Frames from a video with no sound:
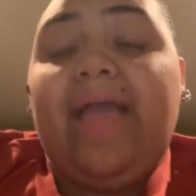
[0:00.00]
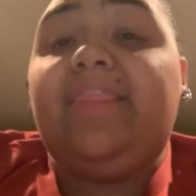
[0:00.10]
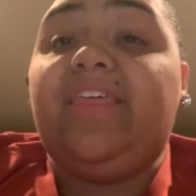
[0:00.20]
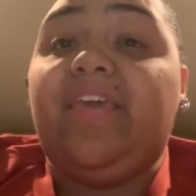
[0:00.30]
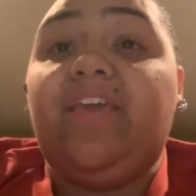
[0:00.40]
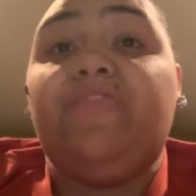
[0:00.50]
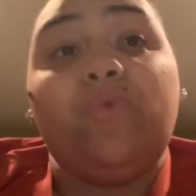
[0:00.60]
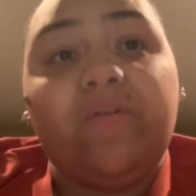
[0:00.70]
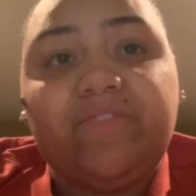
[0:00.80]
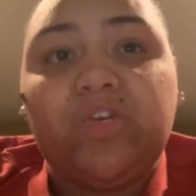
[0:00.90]
The
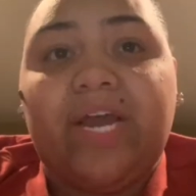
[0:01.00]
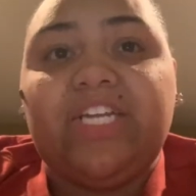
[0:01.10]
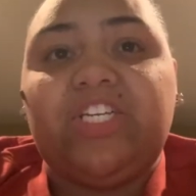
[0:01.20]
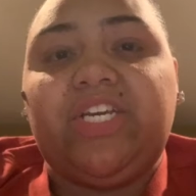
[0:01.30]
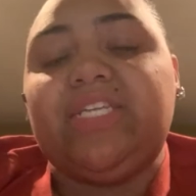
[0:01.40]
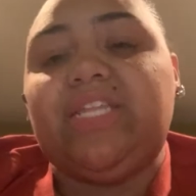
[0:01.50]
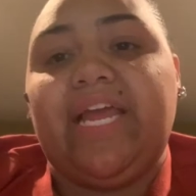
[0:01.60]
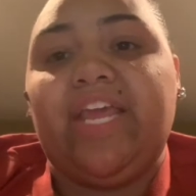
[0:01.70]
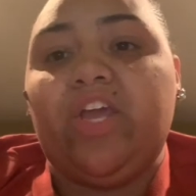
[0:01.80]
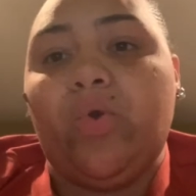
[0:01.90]
fourth strategy is
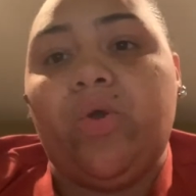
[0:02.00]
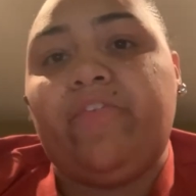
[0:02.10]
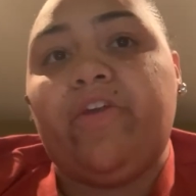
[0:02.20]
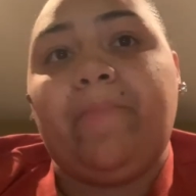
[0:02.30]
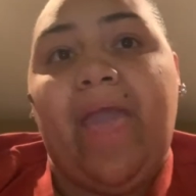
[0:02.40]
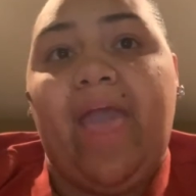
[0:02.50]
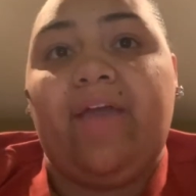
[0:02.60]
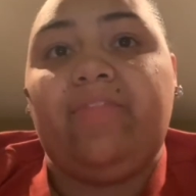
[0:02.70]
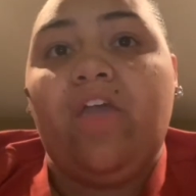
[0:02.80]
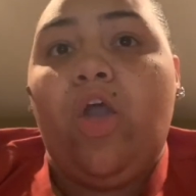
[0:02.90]
letting go of your
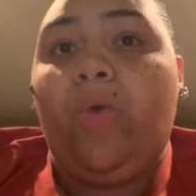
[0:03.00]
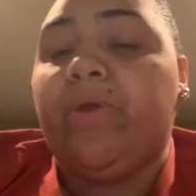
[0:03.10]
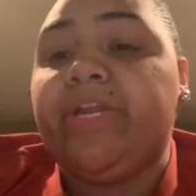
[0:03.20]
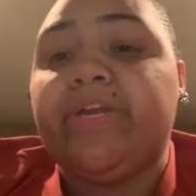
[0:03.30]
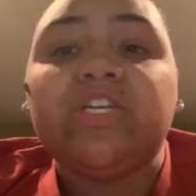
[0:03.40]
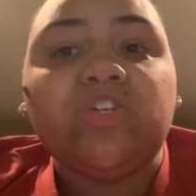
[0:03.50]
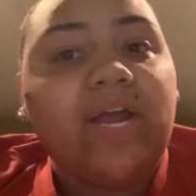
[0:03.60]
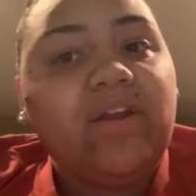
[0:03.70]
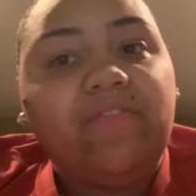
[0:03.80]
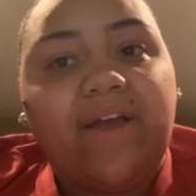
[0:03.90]
path. When you're
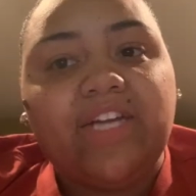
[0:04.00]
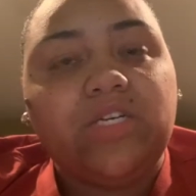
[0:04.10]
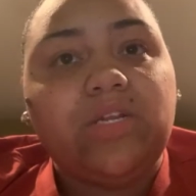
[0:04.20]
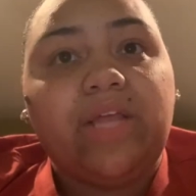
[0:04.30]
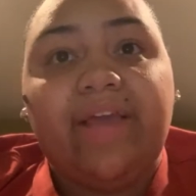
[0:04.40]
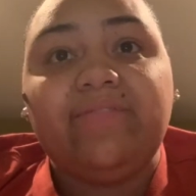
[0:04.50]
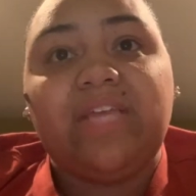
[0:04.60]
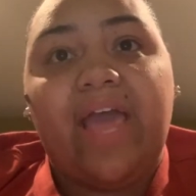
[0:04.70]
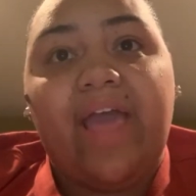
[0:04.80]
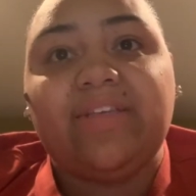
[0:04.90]
trying to find your life's
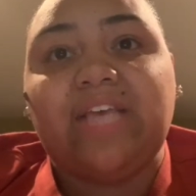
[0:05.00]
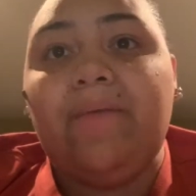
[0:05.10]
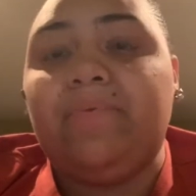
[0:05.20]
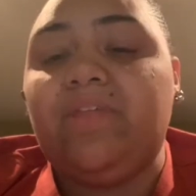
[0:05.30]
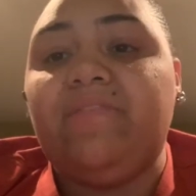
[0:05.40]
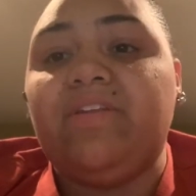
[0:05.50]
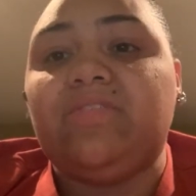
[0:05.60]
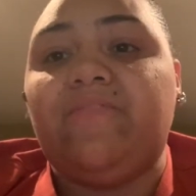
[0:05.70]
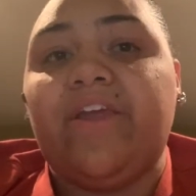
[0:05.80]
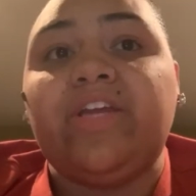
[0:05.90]
task, I believe it
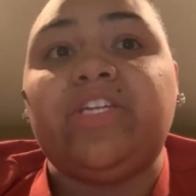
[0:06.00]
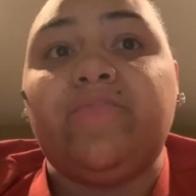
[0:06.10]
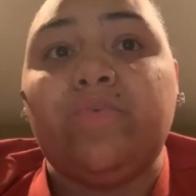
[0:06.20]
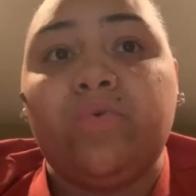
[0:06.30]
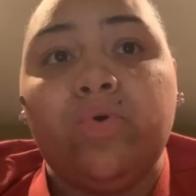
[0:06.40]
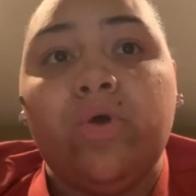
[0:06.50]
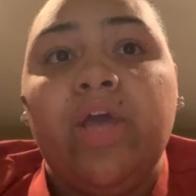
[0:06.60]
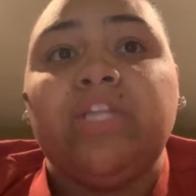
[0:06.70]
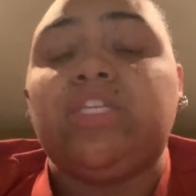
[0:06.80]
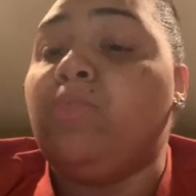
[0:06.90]
is very difficult
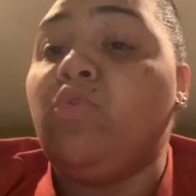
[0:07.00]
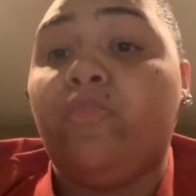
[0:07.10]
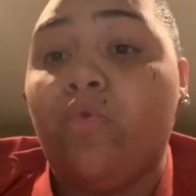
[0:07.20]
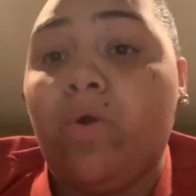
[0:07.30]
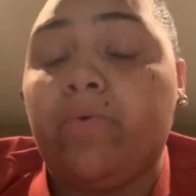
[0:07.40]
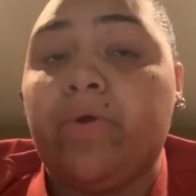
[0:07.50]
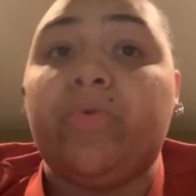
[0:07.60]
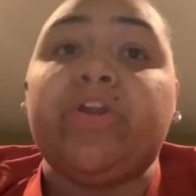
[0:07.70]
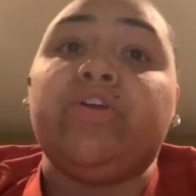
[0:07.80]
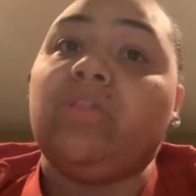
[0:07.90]
to move forward
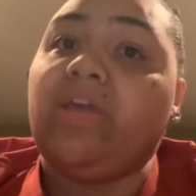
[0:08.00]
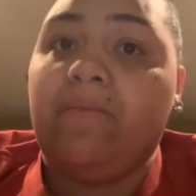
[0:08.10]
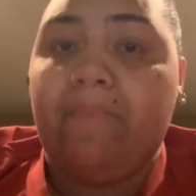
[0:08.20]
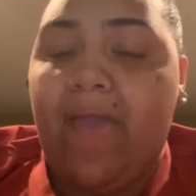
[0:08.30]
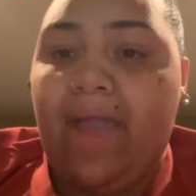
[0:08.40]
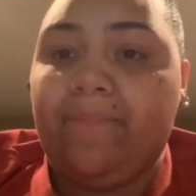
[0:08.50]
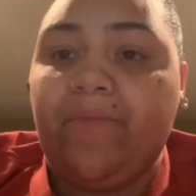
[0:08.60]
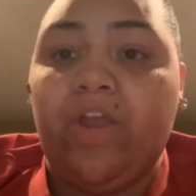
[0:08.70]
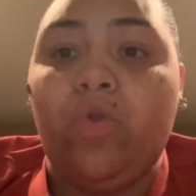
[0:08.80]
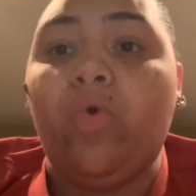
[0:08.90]
when you're looking back.
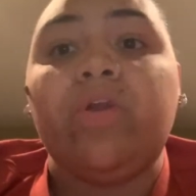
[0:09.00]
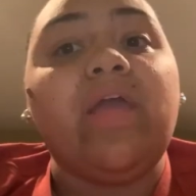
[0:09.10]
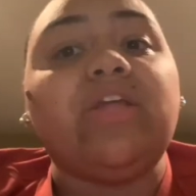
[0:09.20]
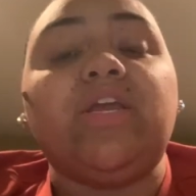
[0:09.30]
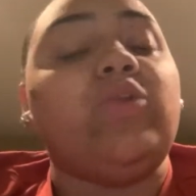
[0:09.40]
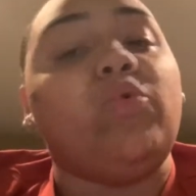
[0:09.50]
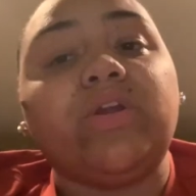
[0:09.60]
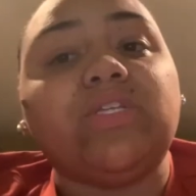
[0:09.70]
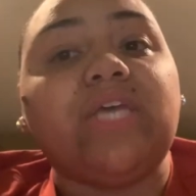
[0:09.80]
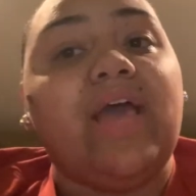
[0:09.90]
In order
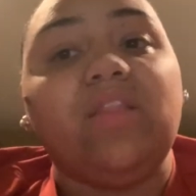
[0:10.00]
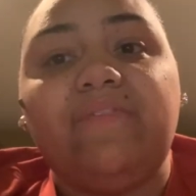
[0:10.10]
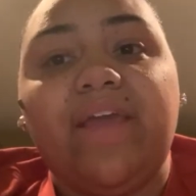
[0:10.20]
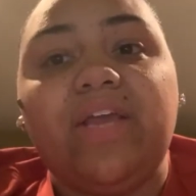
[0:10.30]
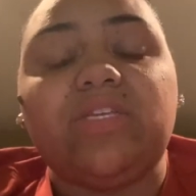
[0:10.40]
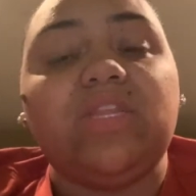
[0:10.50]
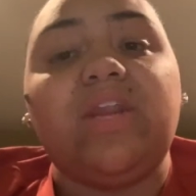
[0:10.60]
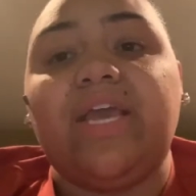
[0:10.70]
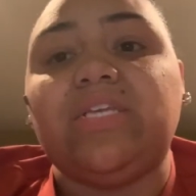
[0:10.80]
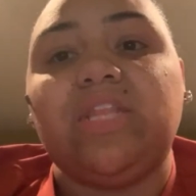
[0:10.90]
to elevate to the
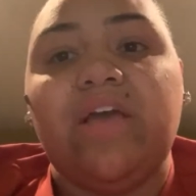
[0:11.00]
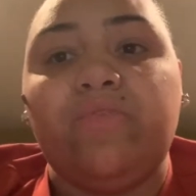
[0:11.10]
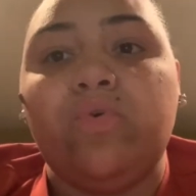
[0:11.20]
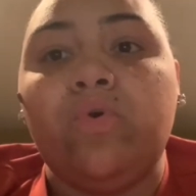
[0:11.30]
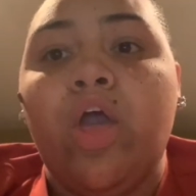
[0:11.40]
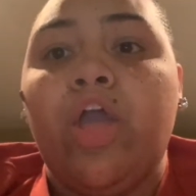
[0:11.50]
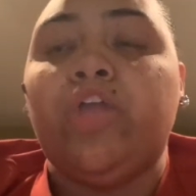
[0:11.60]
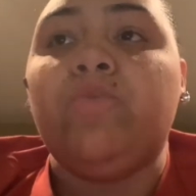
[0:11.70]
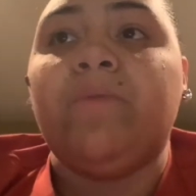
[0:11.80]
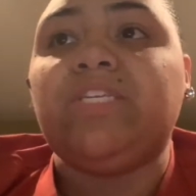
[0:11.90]
next level,
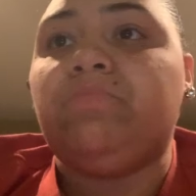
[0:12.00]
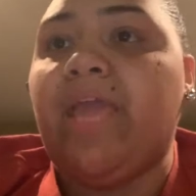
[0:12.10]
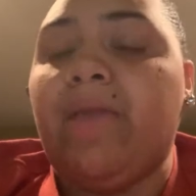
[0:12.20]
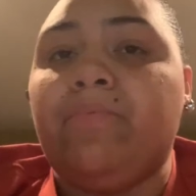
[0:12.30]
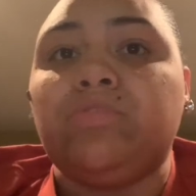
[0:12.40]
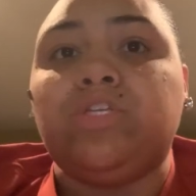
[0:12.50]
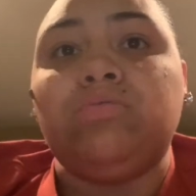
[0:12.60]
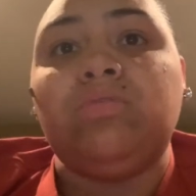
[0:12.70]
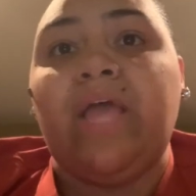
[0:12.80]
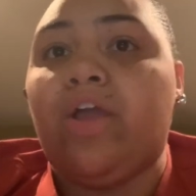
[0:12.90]
you must be able
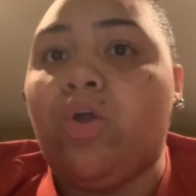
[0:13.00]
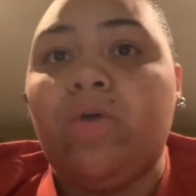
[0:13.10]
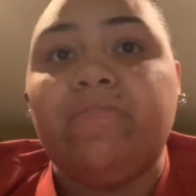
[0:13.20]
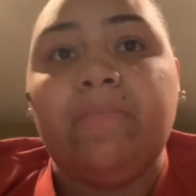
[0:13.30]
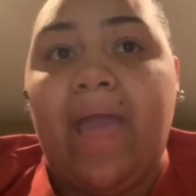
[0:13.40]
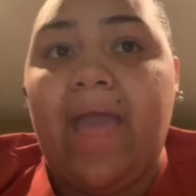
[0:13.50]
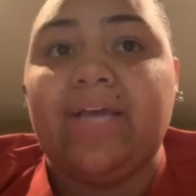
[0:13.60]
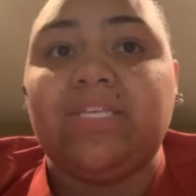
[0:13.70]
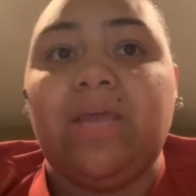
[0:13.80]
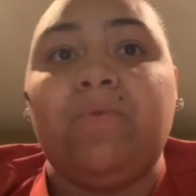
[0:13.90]
to let go of the
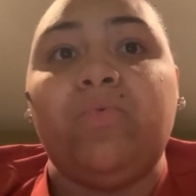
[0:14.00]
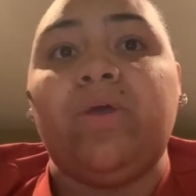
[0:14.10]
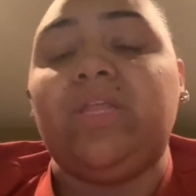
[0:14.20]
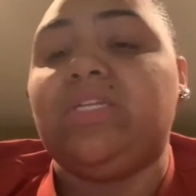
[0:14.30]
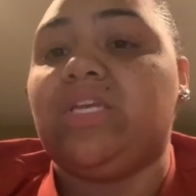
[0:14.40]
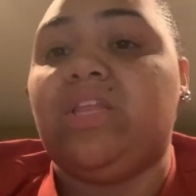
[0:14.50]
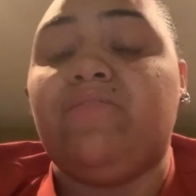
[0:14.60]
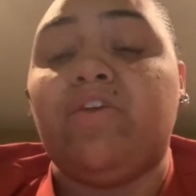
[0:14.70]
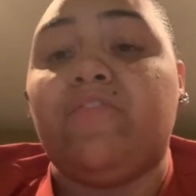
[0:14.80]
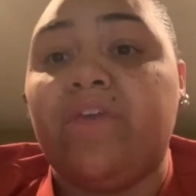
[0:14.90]
past and be willing to
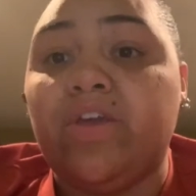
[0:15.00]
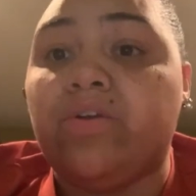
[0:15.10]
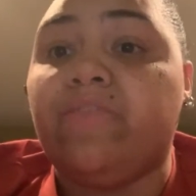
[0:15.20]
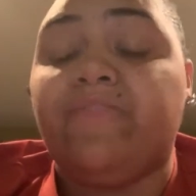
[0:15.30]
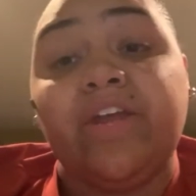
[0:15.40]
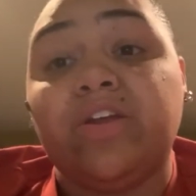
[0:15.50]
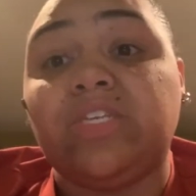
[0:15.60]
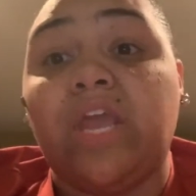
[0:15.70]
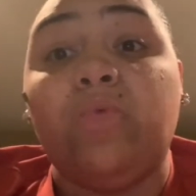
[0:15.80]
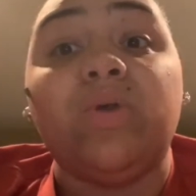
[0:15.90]
leave your
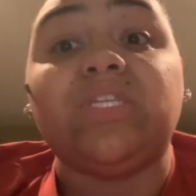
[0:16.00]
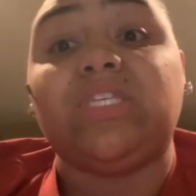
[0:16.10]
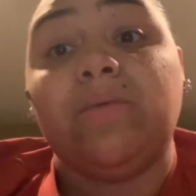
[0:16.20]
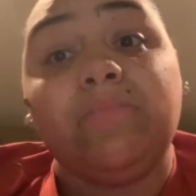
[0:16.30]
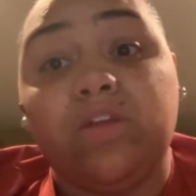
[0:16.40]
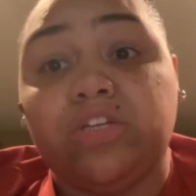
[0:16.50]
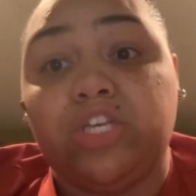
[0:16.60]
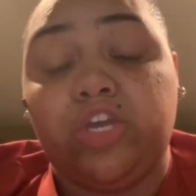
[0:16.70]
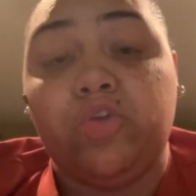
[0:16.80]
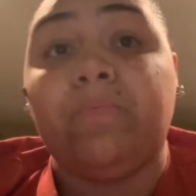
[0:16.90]
fears and what's similar
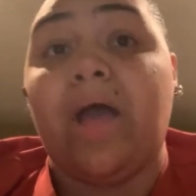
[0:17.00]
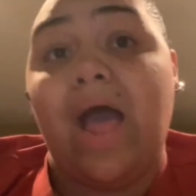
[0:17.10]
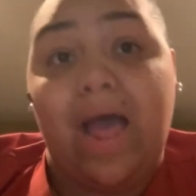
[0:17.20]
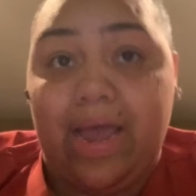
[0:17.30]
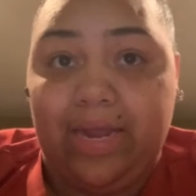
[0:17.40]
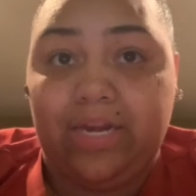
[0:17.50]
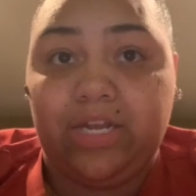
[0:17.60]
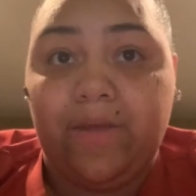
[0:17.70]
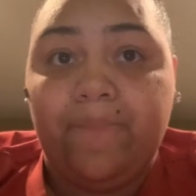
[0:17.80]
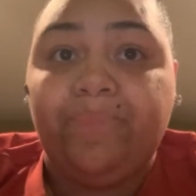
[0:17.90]
to you
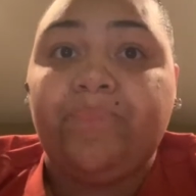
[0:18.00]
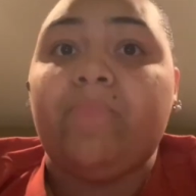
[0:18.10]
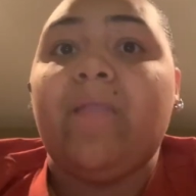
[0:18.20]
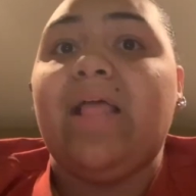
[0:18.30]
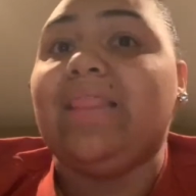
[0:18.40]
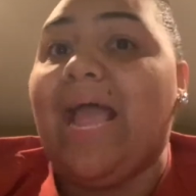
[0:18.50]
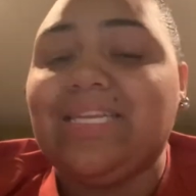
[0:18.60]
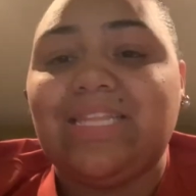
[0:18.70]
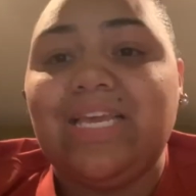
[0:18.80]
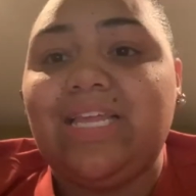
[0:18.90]
behind.
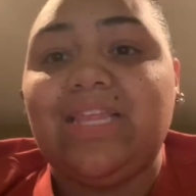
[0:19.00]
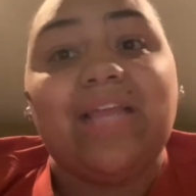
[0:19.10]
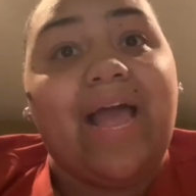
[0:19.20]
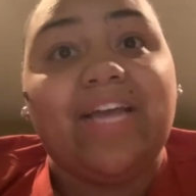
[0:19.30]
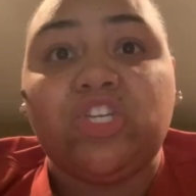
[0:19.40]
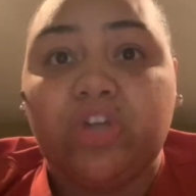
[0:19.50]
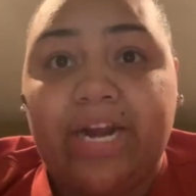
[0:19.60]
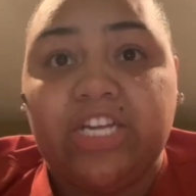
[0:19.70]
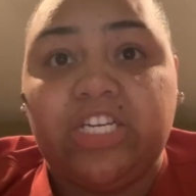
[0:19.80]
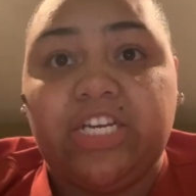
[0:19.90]
Lastly, the last
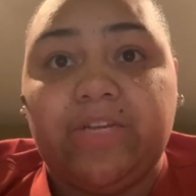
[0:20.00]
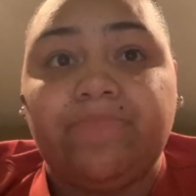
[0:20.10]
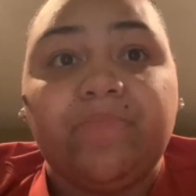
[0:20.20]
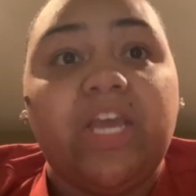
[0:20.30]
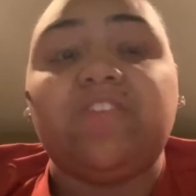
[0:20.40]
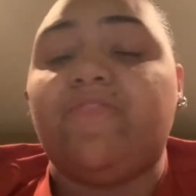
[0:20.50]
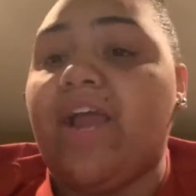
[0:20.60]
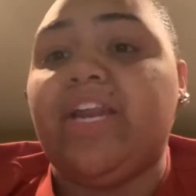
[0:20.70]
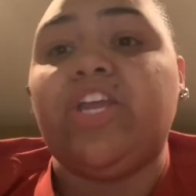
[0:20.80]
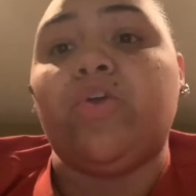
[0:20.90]
strategy is
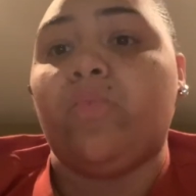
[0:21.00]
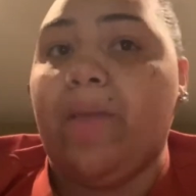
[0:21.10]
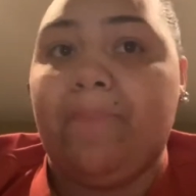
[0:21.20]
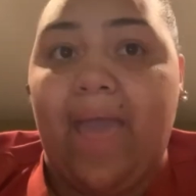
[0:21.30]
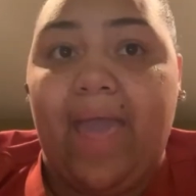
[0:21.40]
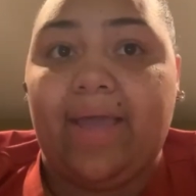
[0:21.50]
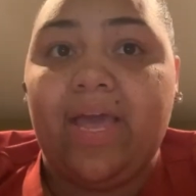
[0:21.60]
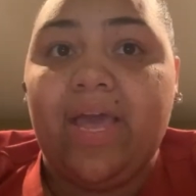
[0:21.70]
finding your way back.